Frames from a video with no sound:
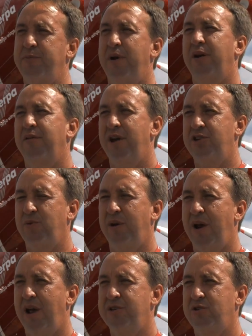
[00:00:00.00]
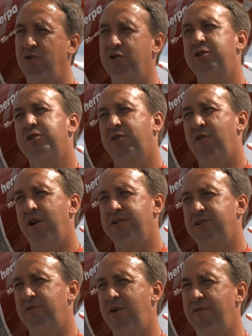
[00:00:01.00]
but I graduated high school just
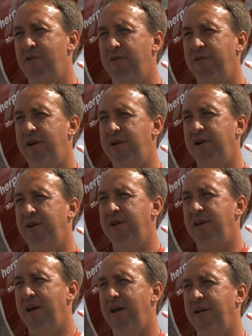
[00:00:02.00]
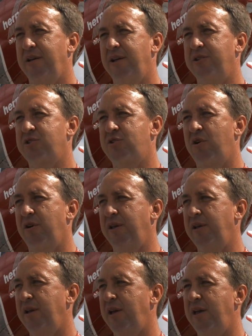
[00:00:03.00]
across the river over here in, uh, in
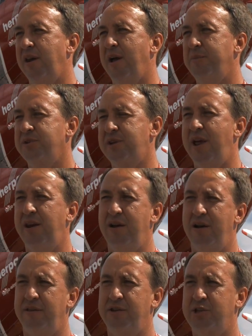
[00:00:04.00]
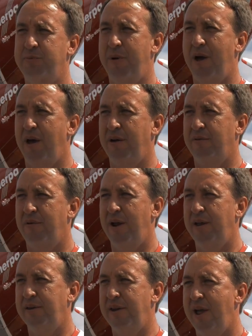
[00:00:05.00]
Sterling, and I'm standing on the spot
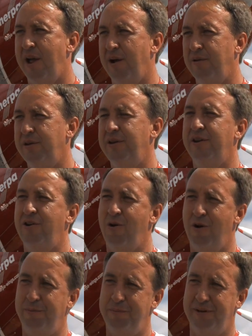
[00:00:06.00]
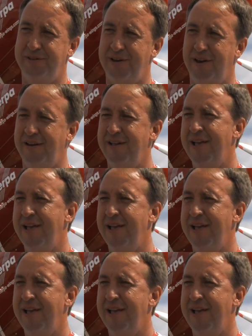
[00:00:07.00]
right now. You didn't know it, but uh,